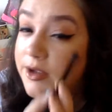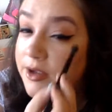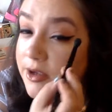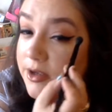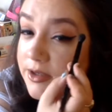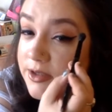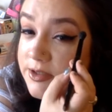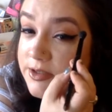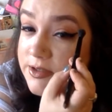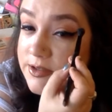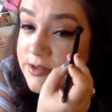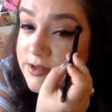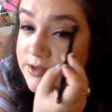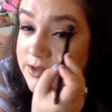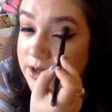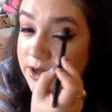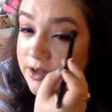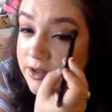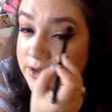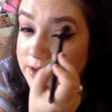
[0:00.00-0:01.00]
It does
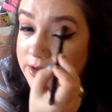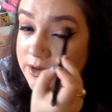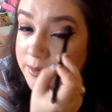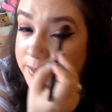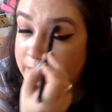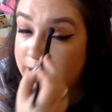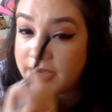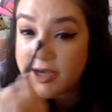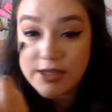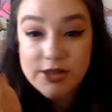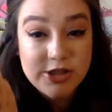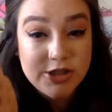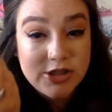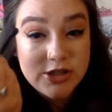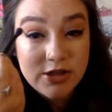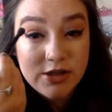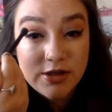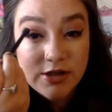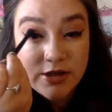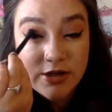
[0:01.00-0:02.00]
not look
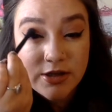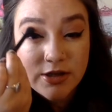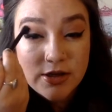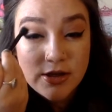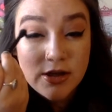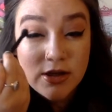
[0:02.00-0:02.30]
patchy.